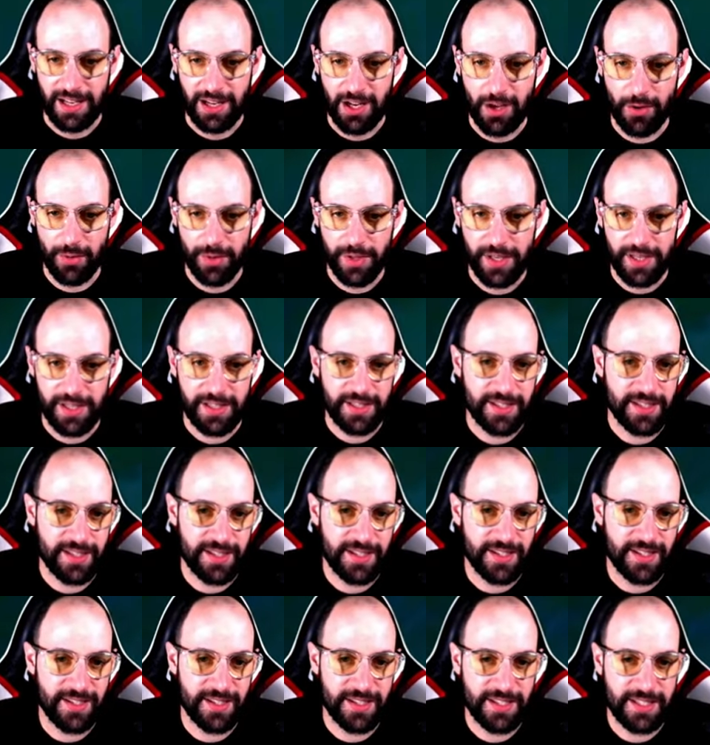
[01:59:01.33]
allow
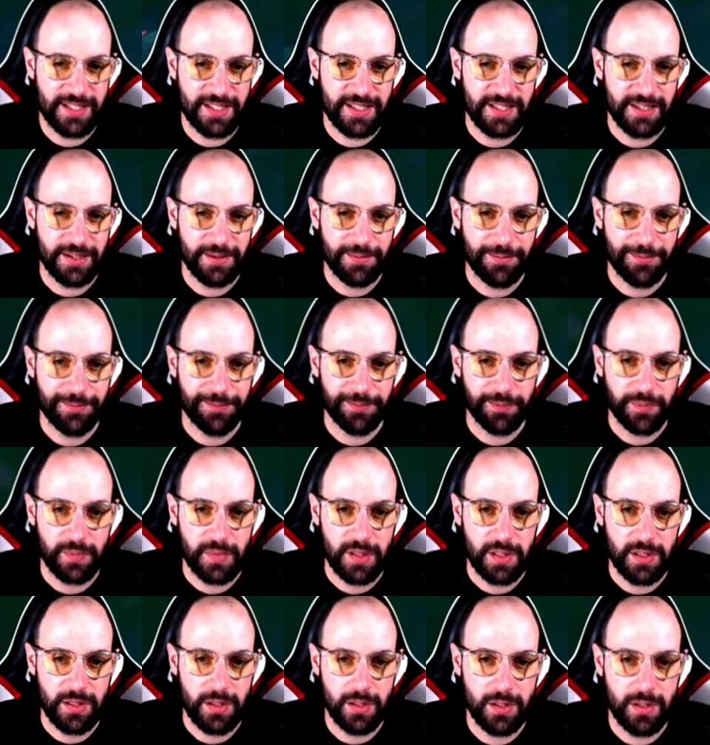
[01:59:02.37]
this.
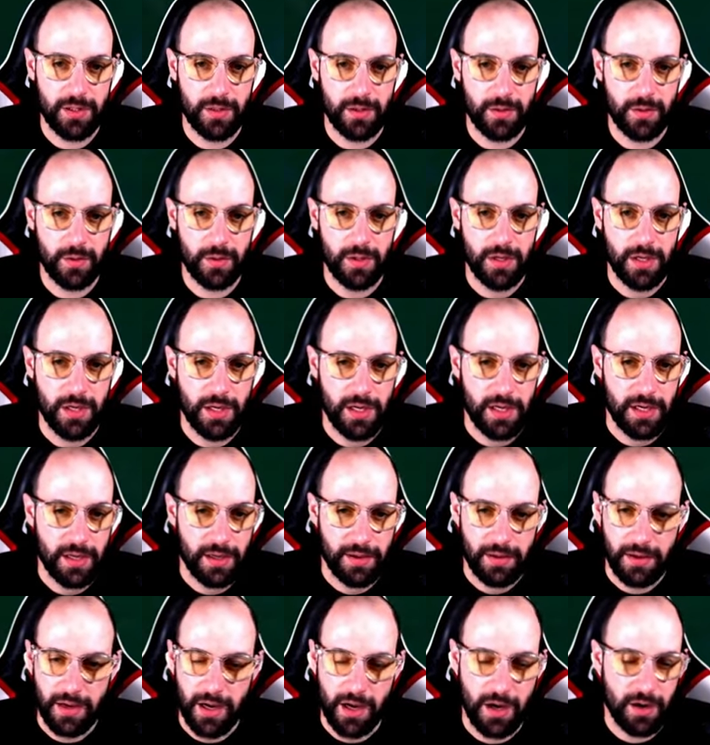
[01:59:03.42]
So...
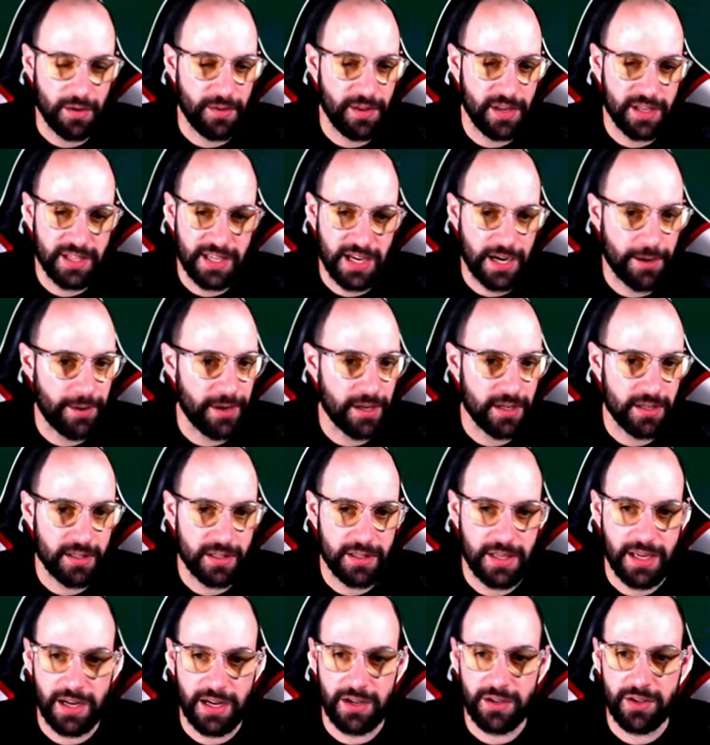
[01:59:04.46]
Oh, these areas,
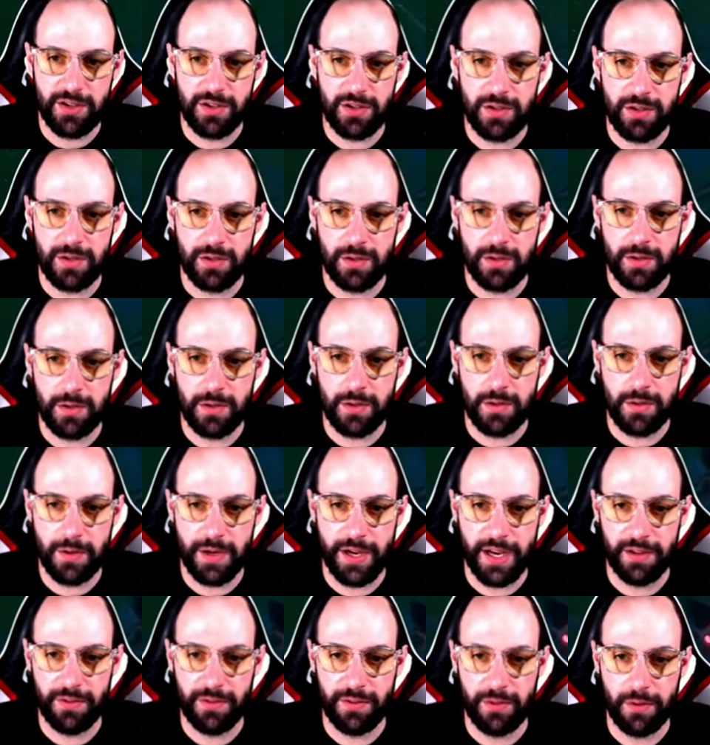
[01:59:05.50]
they are so
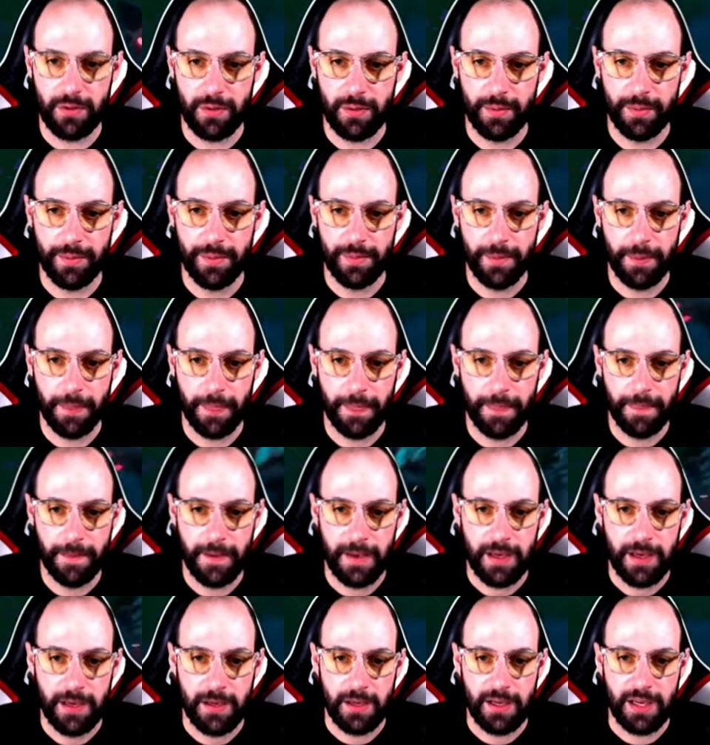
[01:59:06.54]
hateful.
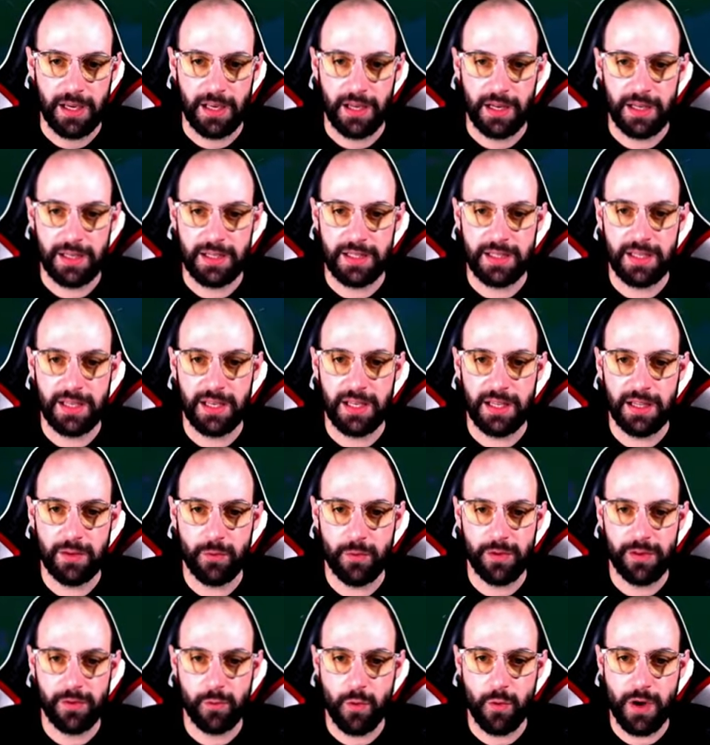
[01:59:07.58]
Okay, let's kill it
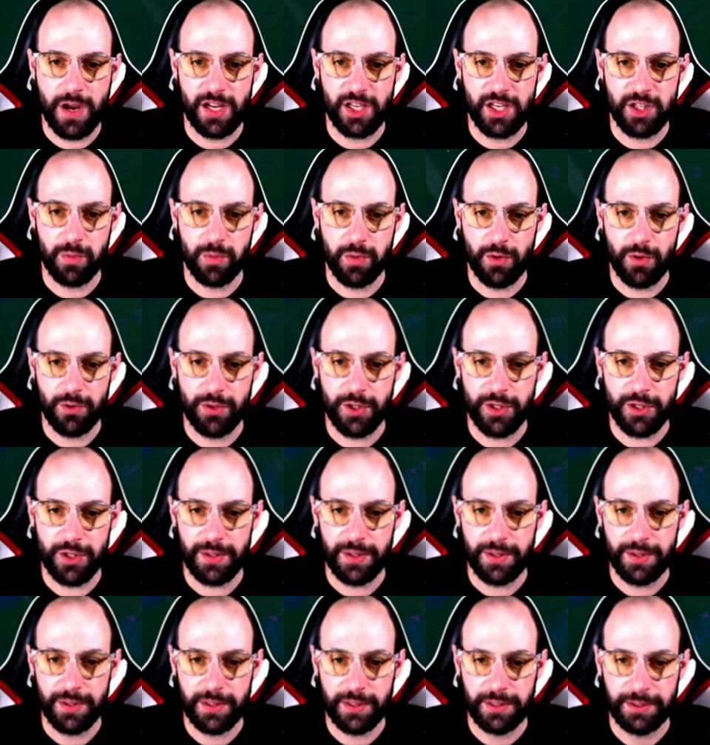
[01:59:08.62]
with one explosion.